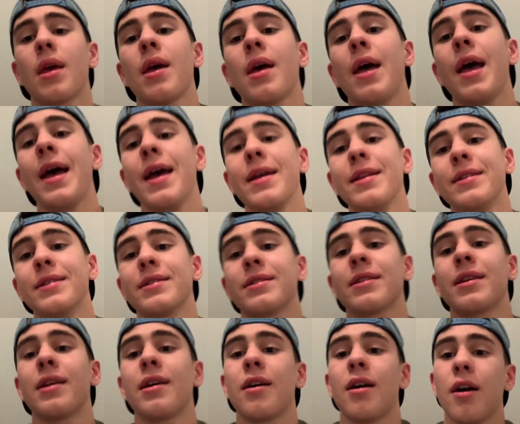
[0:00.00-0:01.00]
And
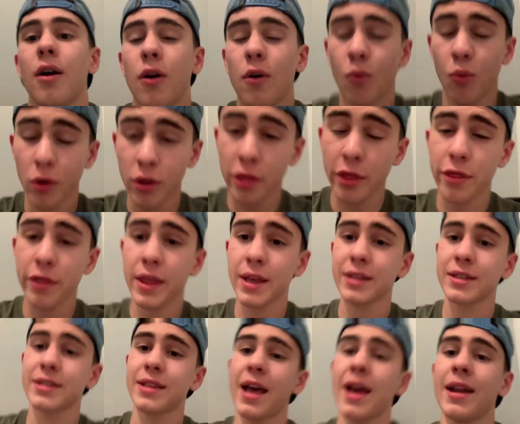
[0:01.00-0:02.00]
one of the
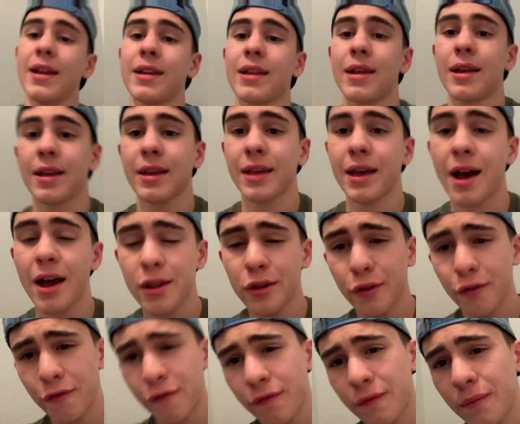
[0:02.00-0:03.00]
things that kind
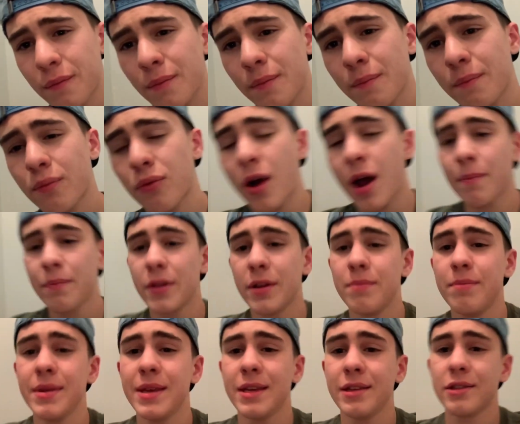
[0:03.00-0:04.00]
of prompted
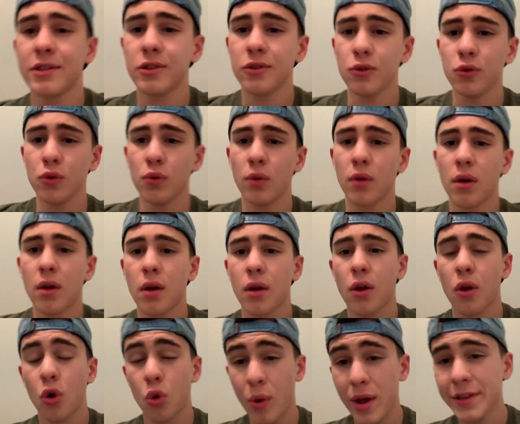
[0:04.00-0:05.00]
me to
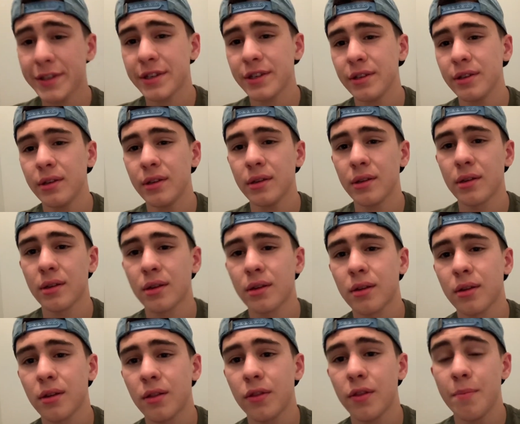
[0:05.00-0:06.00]
question
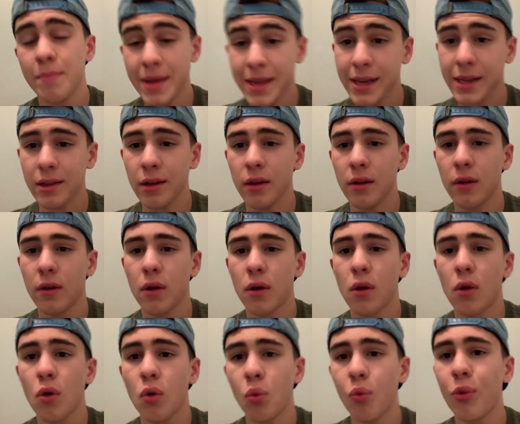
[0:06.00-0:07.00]
the media
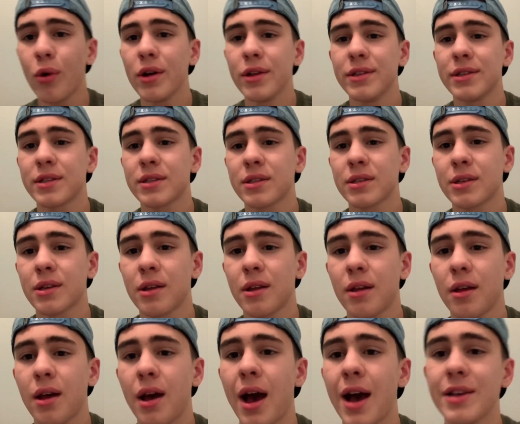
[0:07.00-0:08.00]
was
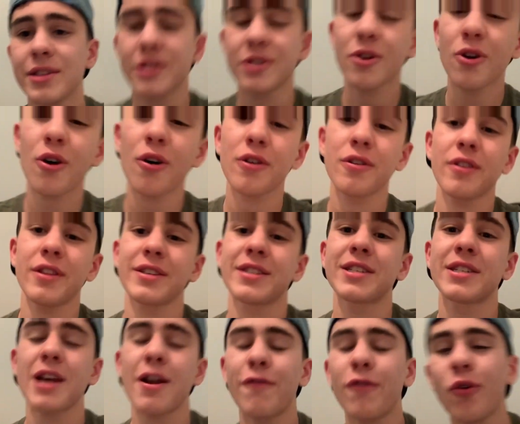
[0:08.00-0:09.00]
I saw
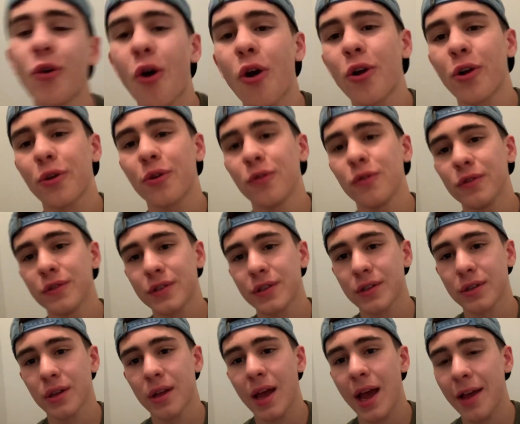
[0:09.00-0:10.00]
several articles
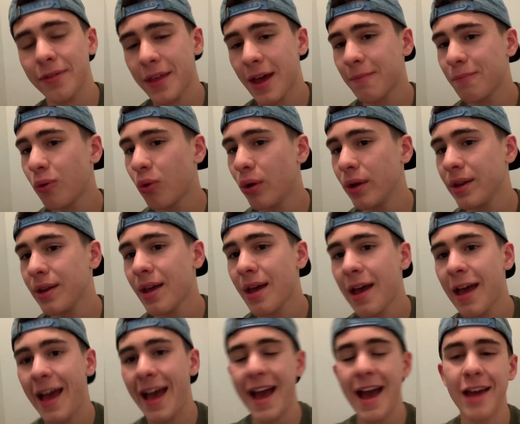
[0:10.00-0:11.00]
at that point
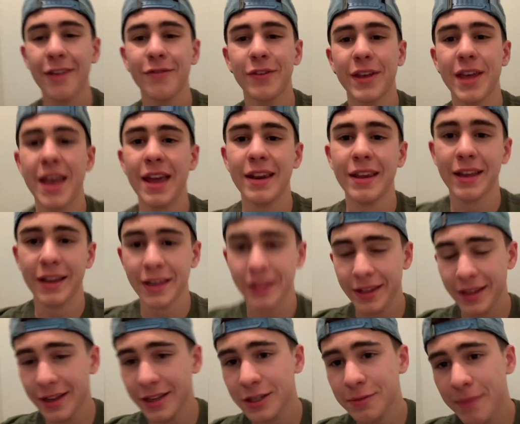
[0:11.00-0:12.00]
advocating the
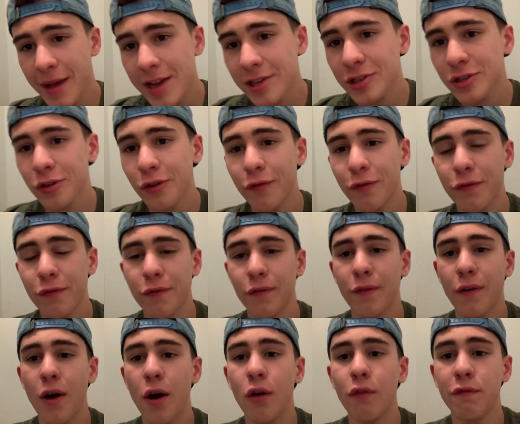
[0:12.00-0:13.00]
expansion of
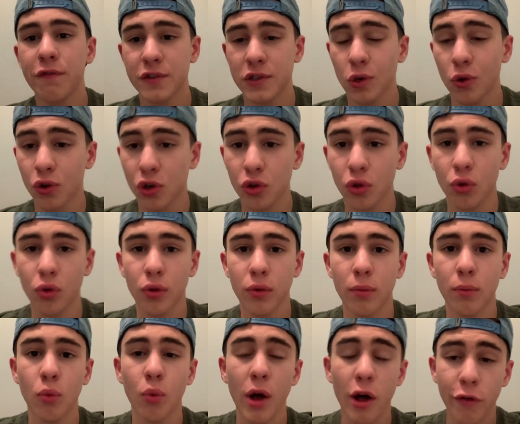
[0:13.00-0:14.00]
social
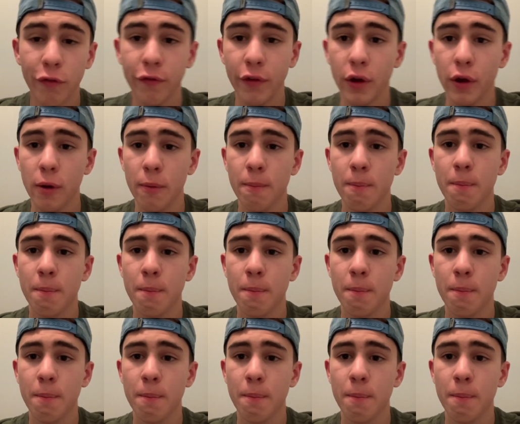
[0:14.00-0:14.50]
welfare.